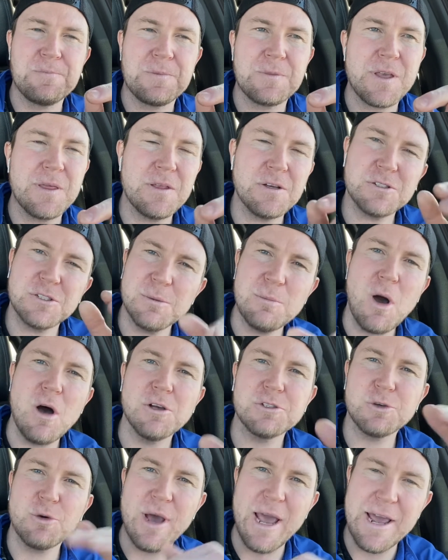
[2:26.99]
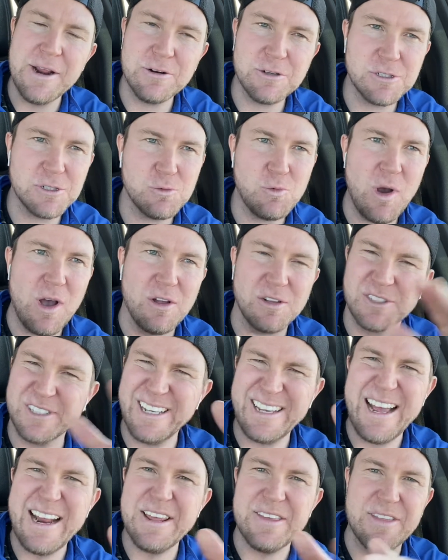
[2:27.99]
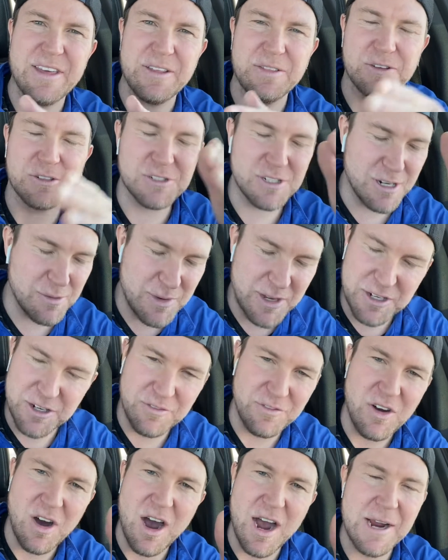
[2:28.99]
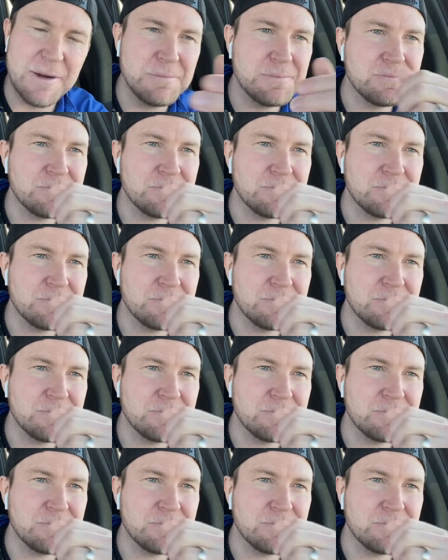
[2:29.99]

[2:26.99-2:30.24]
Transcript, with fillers: And there's some also haters as well. It's like anything. There's gonna be a divide.